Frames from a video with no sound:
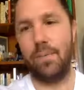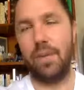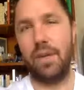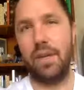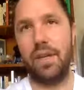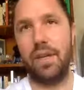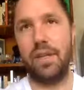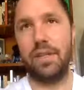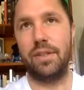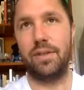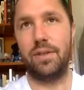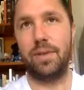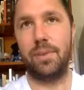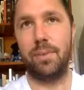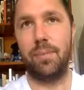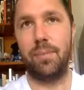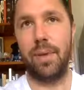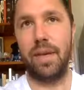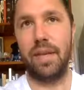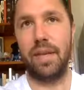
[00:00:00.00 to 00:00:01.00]
is
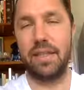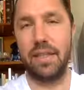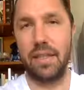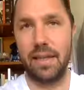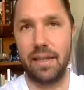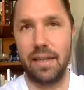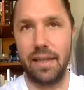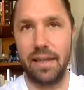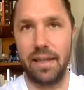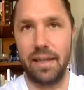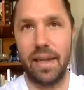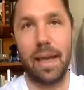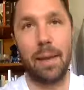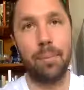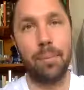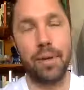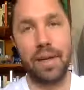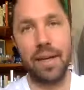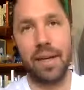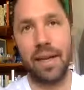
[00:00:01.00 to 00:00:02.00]
basically a
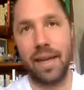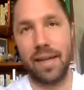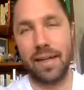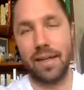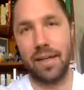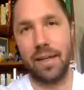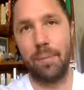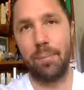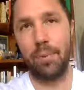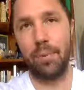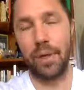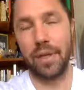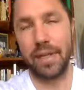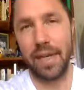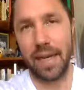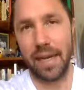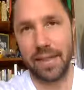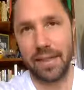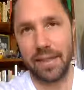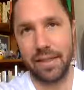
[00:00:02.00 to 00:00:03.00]

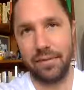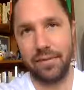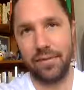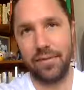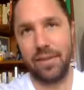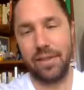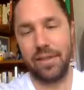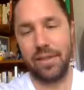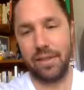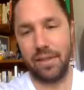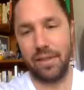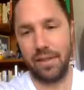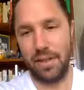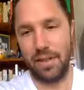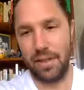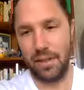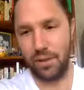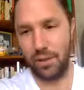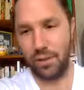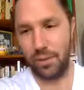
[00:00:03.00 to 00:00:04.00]
protective
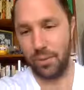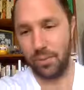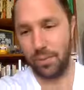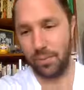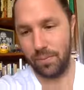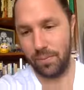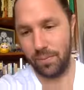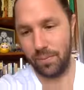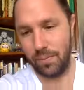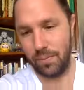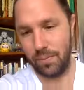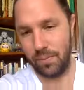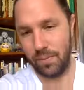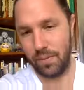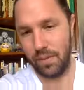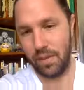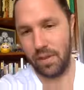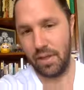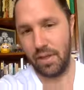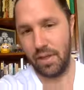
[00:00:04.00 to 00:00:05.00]
tissue,
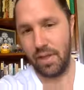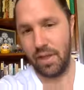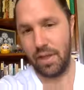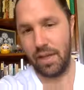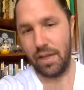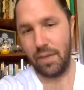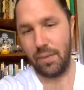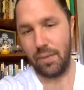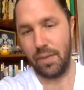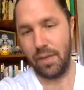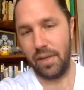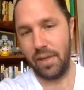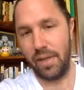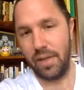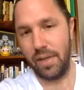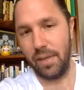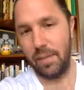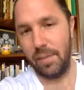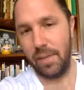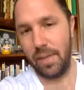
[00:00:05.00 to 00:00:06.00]
and we
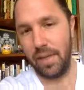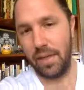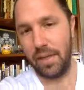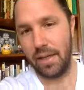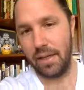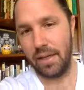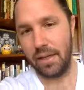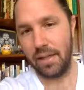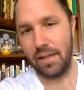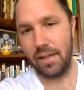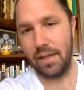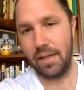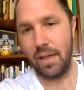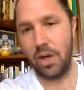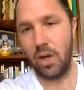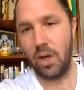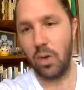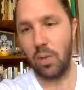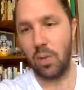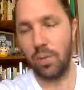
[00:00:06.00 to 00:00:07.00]
need Meta to
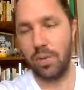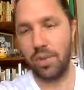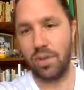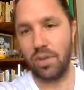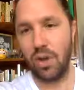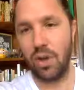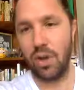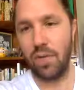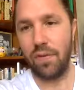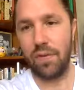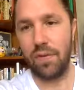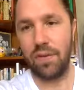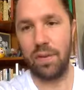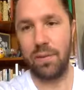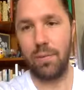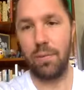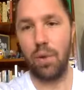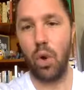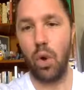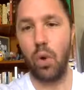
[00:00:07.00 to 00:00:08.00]
help soften the
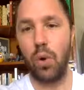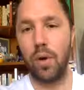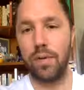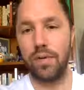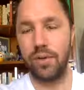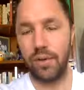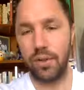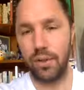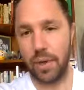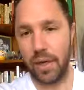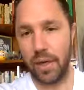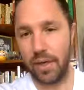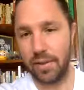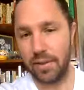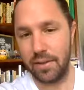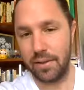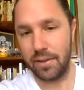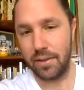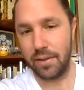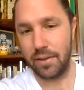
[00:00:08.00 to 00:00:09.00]
blow of
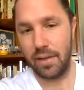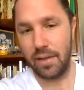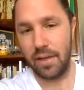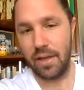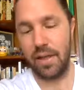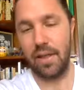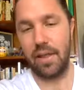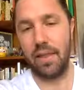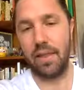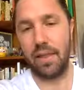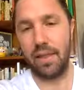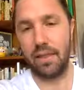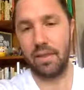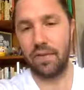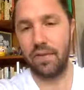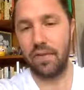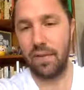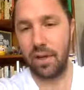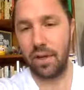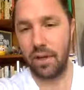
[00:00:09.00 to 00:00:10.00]
stress. That's
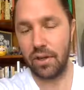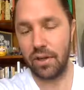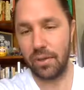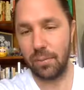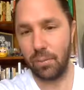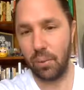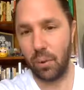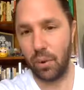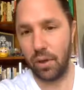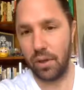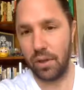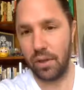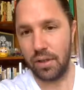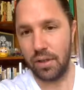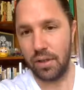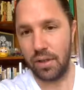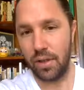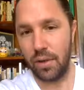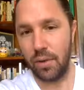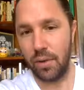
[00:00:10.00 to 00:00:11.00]
very important
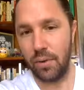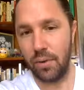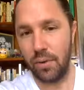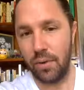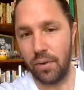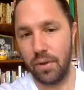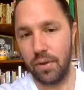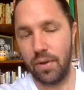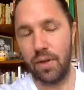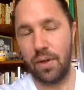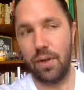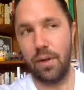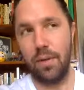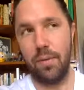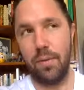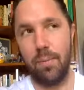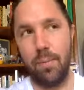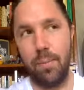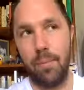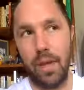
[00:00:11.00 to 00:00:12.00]
to know.
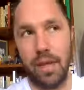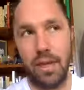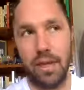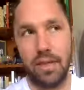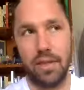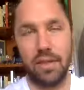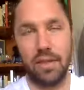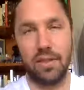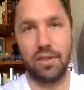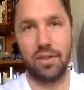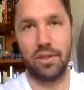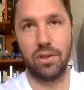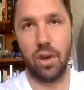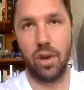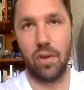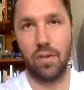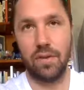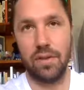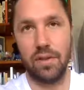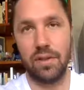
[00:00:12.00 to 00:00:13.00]
Meta
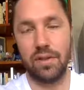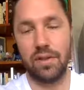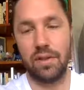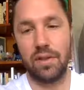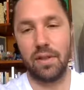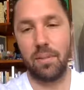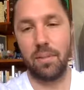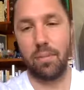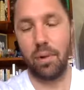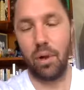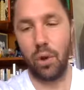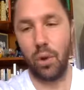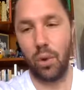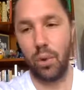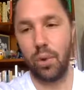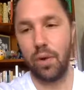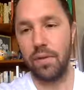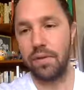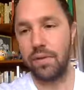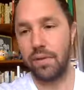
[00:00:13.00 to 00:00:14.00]
softens the
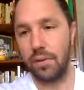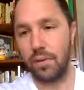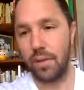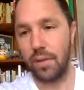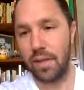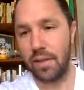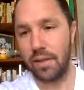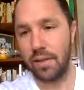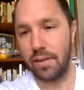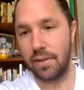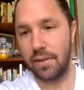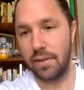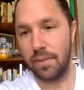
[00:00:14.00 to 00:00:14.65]
blow of stress.